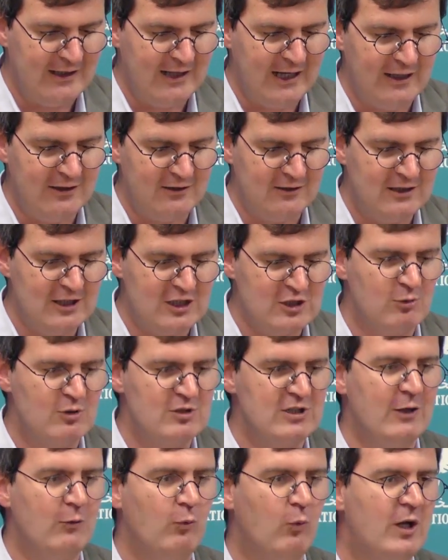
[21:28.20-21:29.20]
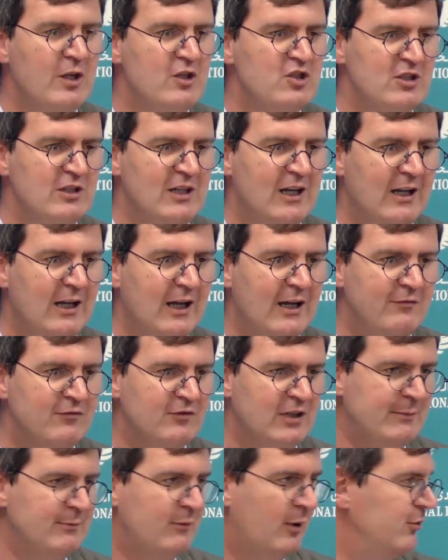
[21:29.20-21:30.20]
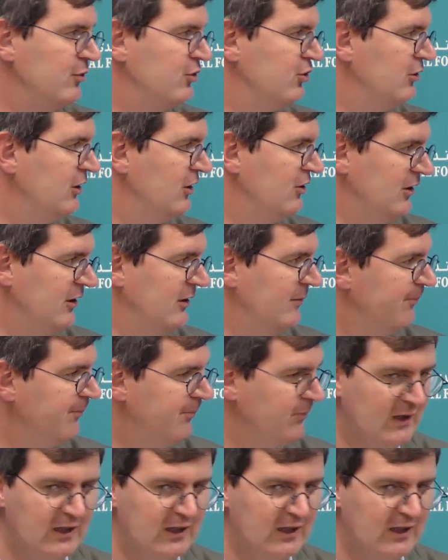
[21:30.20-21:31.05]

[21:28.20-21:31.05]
that this was a once-in-a-lifetime opportunity.